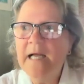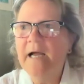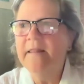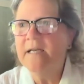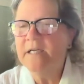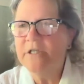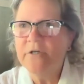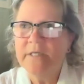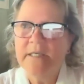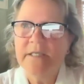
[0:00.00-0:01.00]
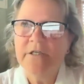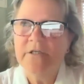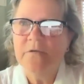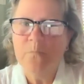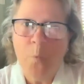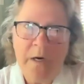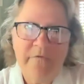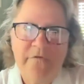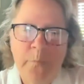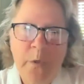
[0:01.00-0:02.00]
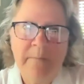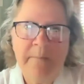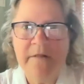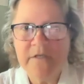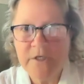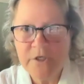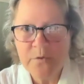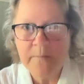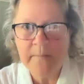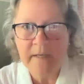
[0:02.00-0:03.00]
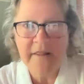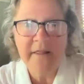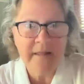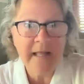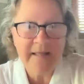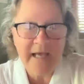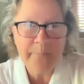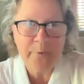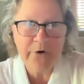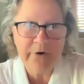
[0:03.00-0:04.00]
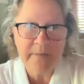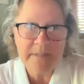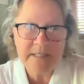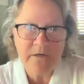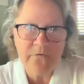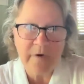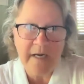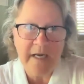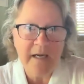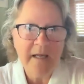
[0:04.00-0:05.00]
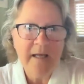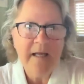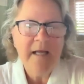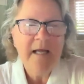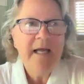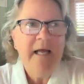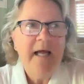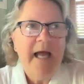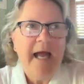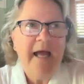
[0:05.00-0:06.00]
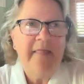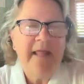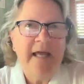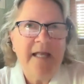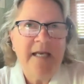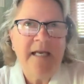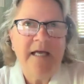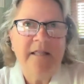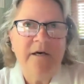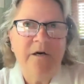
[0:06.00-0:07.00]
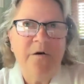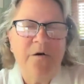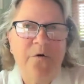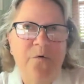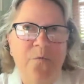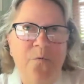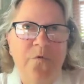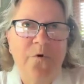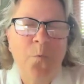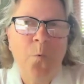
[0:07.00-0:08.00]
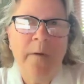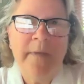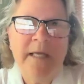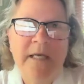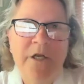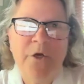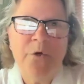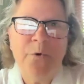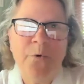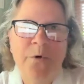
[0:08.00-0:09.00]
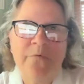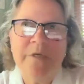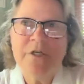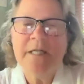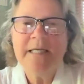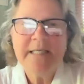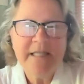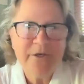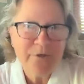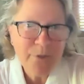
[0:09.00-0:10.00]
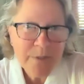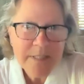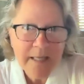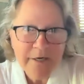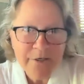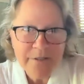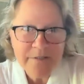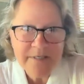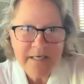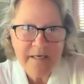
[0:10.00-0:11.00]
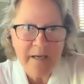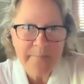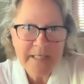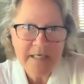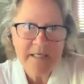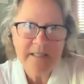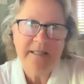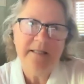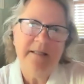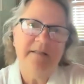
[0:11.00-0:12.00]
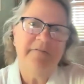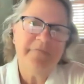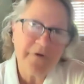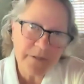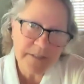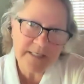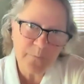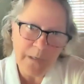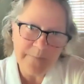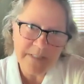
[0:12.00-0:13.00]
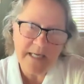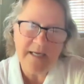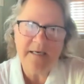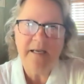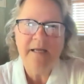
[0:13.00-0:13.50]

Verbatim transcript: and then it turned into one from one a month to two a month and that, that program is still running and then the the woman who originally did their newsletters and updated the first website